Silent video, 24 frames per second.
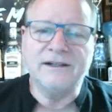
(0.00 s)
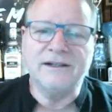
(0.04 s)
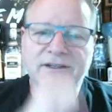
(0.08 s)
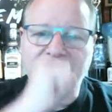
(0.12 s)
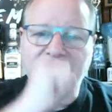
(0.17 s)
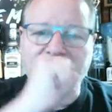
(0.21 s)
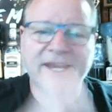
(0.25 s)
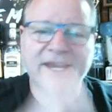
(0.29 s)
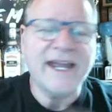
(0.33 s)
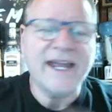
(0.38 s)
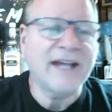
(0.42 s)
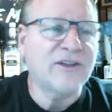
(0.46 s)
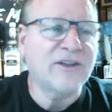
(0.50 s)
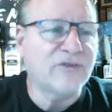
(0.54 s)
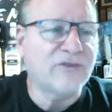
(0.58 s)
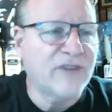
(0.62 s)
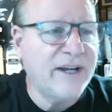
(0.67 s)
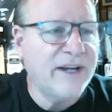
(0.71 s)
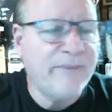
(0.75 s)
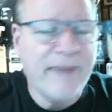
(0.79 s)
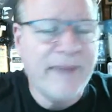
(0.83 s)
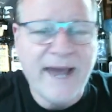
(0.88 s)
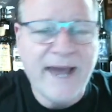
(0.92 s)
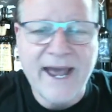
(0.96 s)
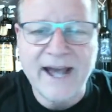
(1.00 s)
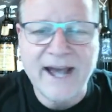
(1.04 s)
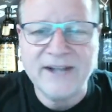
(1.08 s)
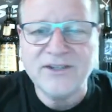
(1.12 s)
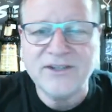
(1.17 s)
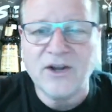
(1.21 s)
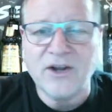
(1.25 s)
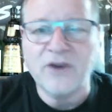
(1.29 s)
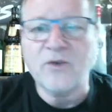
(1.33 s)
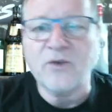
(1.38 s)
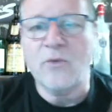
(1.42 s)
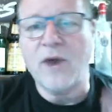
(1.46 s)
So I get 3
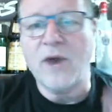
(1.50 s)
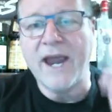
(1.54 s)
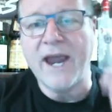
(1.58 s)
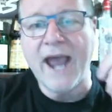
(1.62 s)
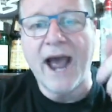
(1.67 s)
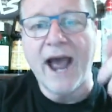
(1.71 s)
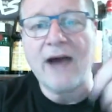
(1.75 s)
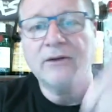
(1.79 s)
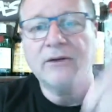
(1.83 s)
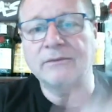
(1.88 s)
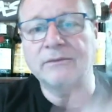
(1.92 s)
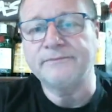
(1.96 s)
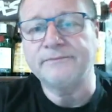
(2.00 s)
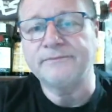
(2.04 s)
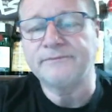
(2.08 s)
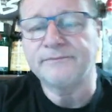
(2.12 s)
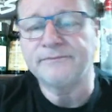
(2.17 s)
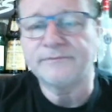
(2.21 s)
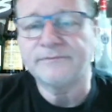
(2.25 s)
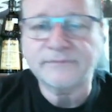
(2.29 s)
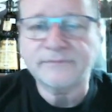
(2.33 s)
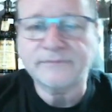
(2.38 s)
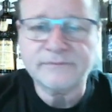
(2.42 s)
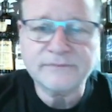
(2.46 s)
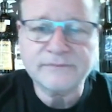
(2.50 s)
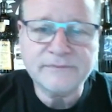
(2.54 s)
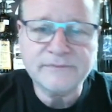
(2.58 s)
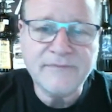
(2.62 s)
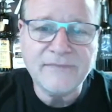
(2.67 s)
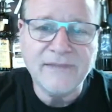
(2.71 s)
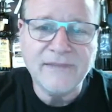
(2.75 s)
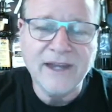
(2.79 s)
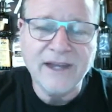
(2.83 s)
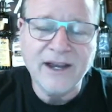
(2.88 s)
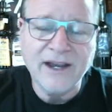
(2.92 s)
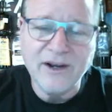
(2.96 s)
bags on the way out.
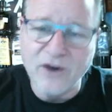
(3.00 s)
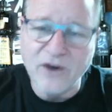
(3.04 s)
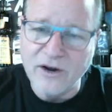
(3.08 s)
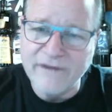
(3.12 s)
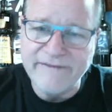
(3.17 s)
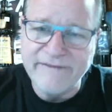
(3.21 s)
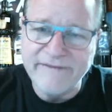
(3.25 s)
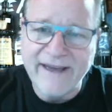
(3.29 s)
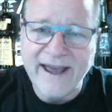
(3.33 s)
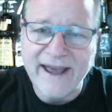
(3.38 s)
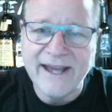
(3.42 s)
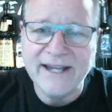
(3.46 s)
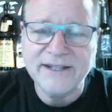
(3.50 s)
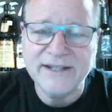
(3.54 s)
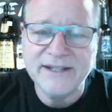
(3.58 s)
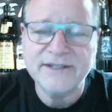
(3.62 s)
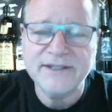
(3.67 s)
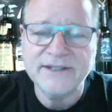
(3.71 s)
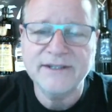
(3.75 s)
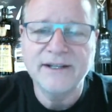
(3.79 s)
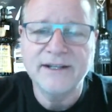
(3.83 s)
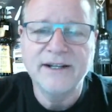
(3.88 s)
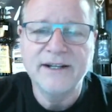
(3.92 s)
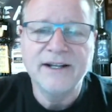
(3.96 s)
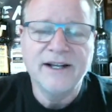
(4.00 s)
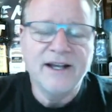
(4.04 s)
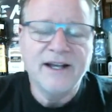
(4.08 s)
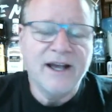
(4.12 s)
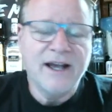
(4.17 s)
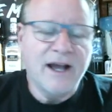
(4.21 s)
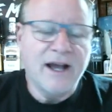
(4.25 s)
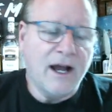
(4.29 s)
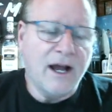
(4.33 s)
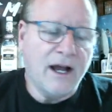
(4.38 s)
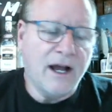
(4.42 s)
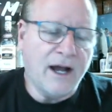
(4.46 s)
I go to Vegas.
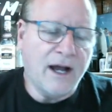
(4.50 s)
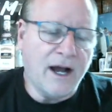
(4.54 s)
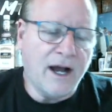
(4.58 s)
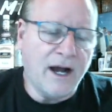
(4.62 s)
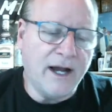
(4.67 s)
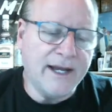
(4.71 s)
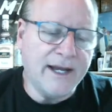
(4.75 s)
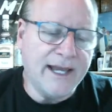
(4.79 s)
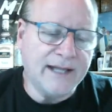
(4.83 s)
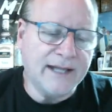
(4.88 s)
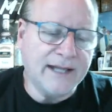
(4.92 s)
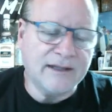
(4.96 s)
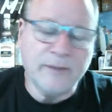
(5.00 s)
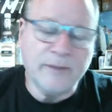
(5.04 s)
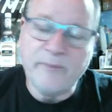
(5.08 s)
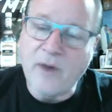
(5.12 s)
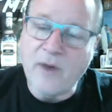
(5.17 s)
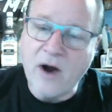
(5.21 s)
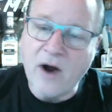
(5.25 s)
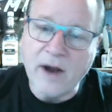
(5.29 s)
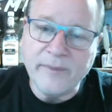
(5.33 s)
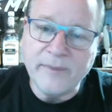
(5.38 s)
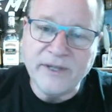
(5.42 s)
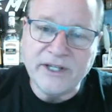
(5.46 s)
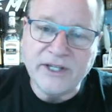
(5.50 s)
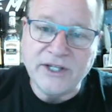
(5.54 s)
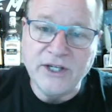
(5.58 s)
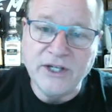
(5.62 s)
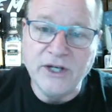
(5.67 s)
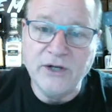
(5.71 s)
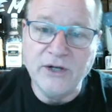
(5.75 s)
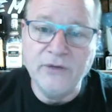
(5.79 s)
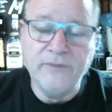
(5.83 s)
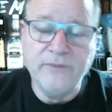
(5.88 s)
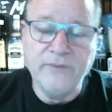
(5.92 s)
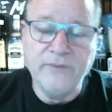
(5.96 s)
I get the
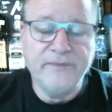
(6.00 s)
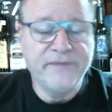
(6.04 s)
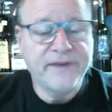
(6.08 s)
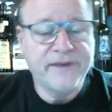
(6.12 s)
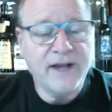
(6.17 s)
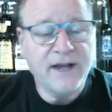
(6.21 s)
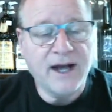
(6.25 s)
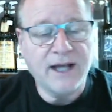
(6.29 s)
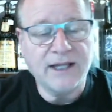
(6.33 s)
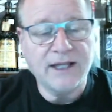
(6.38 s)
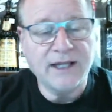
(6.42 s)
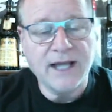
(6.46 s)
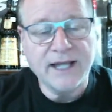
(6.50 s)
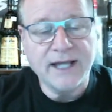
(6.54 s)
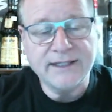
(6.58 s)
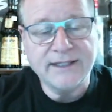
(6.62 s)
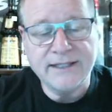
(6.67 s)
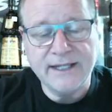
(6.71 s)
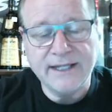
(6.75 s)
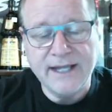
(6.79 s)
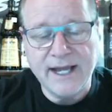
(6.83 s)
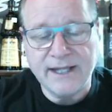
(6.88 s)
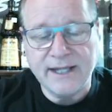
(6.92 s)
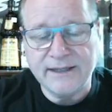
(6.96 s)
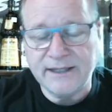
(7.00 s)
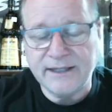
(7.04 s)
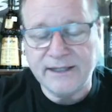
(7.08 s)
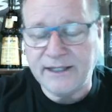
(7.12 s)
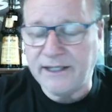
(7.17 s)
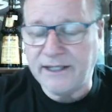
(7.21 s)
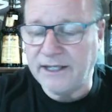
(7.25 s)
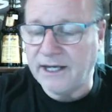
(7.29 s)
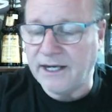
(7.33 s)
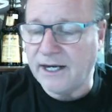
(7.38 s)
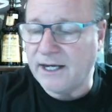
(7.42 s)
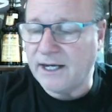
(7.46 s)
barbecue. I like to get
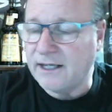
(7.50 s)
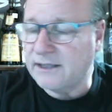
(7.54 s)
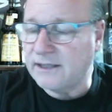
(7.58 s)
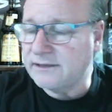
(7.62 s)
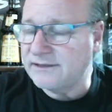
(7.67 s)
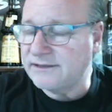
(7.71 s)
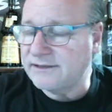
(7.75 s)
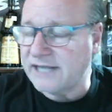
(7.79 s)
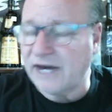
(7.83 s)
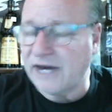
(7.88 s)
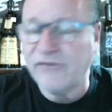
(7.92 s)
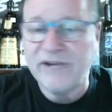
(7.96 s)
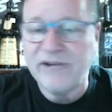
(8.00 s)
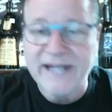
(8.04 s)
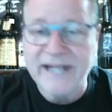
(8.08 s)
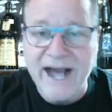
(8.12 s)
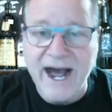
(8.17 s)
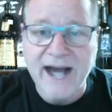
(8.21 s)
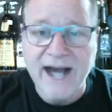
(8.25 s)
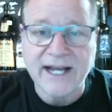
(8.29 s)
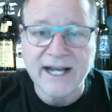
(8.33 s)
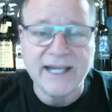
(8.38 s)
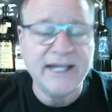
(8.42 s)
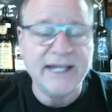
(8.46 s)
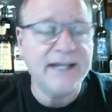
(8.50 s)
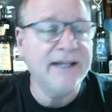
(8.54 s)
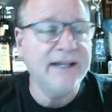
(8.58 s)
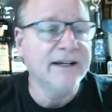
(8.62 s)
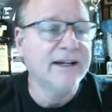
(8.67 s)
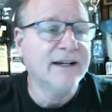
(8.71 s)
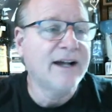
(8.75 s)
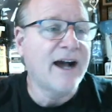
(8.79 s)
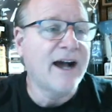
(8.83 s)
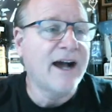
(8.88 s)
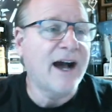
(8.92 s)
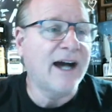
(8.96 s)
the teriyaki.
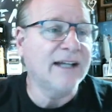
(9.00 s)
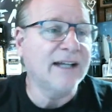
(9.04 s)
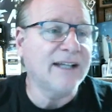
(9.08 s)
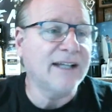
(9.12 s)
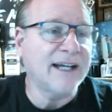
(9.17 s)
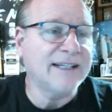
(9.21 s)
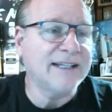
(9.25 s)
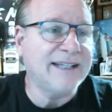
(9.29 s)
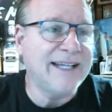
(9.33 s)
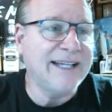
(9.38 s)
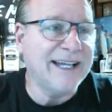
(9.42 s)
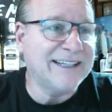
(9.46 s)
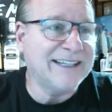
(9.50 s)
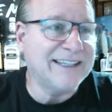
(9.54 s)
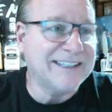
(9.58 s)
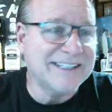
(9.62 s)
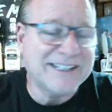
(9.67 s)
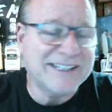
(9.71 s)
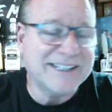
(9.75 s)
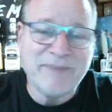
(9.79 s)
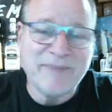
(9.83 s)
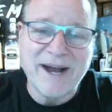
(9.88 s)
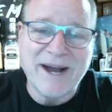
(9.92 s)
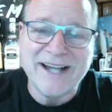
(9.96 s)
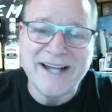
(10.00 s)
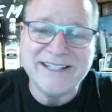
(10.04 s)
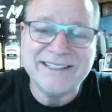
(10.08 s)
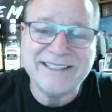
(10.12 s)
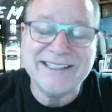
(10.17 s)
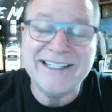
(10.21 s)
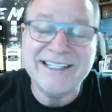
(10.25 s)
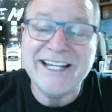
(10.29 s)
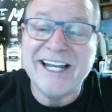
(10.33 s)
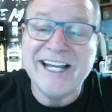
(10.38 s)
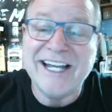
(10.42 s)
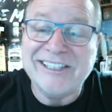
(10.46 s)
I like to get the
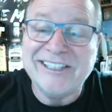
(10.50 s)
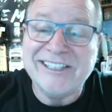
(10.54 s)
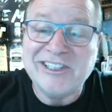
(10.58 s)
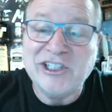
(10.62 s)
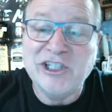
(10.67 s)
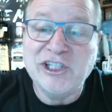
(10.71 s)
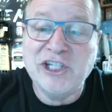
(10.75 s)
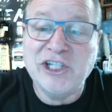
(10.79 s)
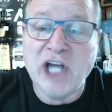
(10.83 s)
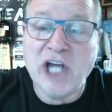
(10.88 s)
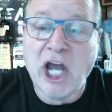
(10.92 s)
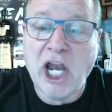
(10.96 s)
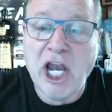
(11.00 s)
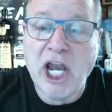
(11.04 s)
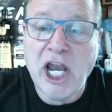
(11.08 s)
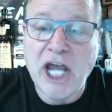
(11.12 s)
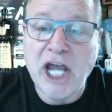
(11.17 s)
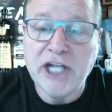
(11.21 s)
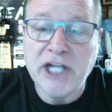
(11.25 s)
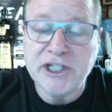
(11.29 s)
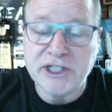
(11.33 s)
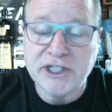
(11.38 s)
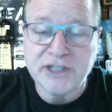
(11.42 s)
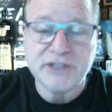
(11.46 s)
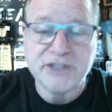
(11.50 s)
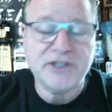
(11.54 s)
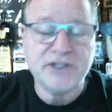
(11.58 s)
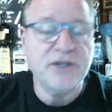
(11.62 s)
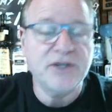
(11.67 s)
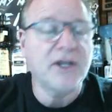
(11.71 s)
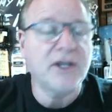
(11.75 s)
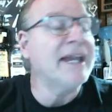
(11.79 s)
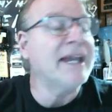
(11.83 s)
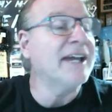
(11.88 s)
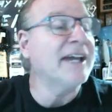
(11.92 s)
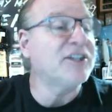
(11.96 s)
spicy. It's delicious. You
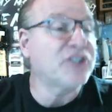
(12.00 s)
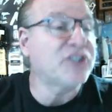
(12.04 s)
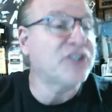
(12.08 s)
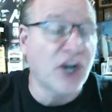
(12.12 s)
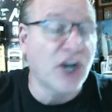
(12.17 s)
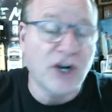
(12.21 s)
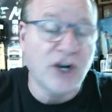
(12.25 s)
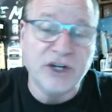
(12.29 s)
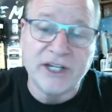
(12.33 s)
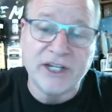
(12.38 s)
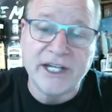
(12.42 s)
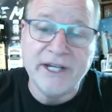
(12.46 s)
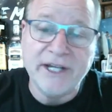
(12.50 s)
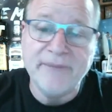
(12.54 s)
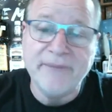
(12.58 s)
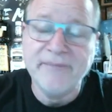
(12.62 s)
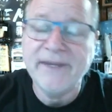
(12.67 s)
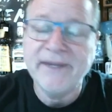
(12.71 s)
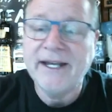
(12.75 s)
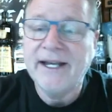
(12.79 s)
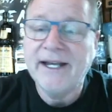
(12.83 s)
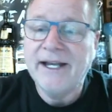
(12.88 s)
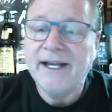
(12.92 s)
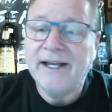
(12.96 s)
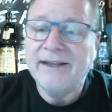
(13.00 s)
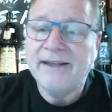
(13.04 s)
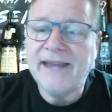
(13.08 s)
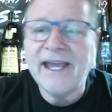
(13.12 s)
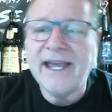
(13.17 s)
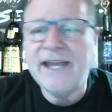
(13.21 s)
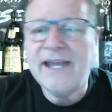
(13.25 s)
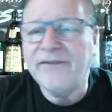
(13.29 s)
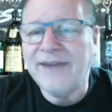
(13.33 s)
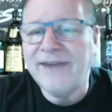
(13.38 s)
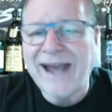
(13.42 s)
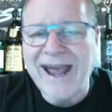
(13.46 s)
can get turkey. They
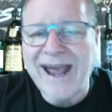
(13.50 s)
even